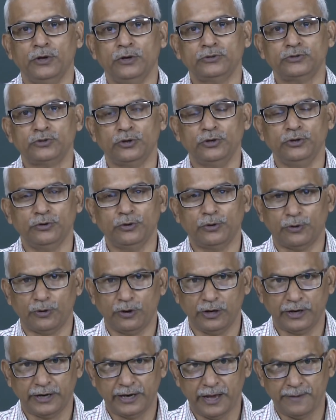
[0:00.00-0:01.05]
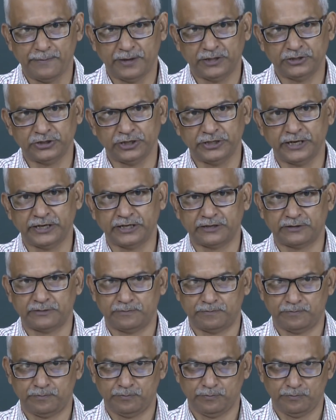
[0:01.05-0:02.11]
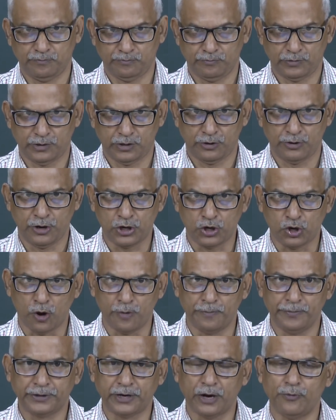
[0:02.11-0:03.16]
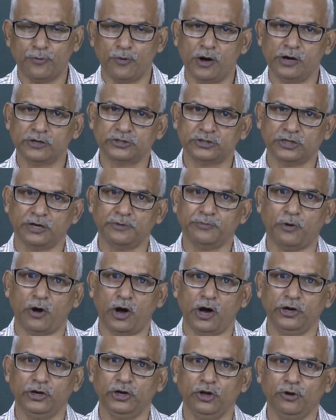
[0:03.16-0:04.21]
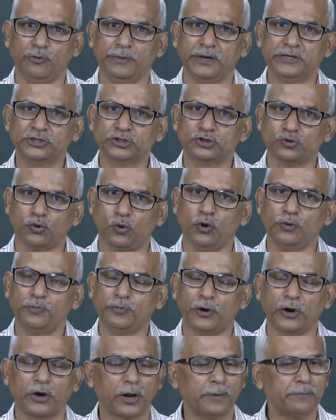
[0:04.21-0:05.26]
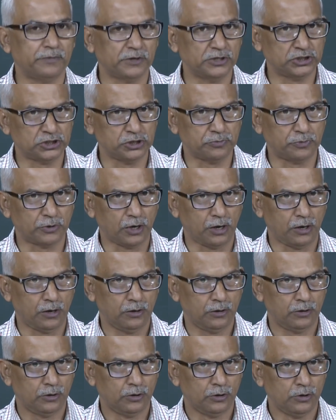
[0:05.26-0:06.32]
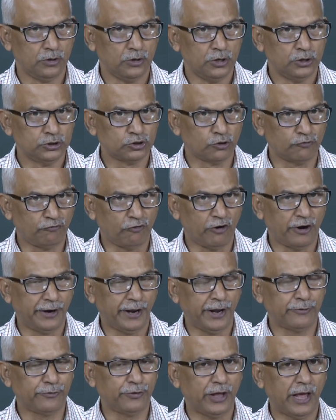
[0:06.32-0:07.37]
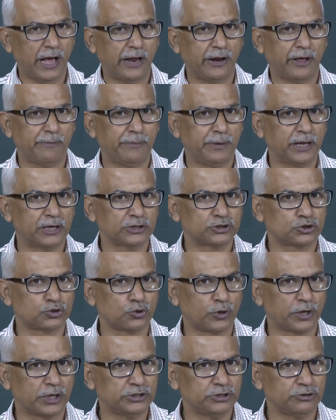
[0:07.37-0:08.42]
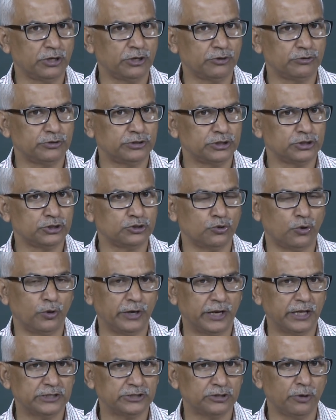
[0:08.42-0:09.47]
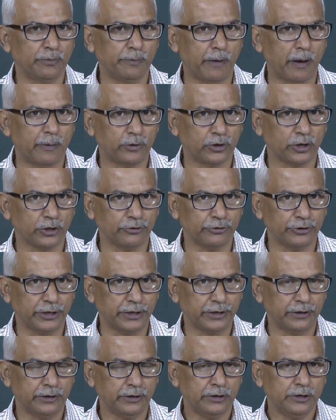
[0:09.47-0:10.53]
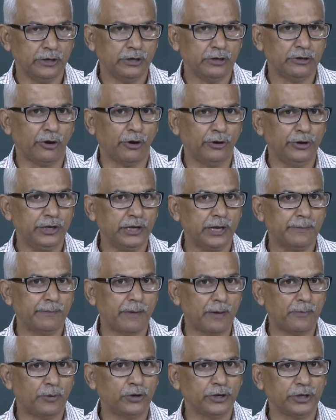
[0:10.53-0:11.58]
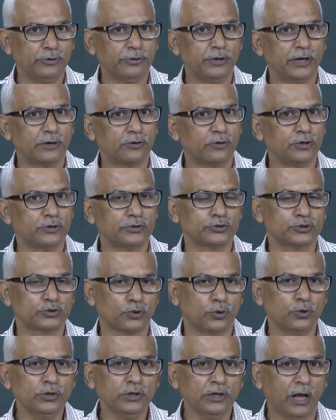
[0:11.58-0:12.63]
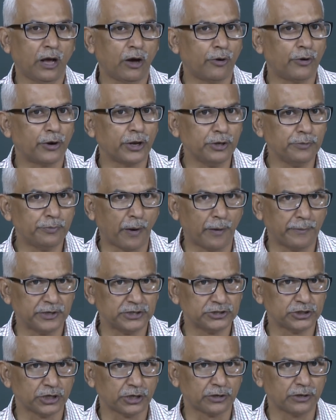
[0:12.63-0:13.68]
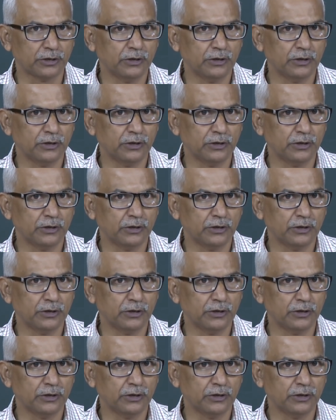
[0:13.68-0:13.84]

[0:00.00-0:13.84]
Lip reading: So, you already have mentioned that our computer works on von Neumann stored program principle. So, for that we are having a storage unit which is known as your memory unit. Now, in the memory we are going to store our information.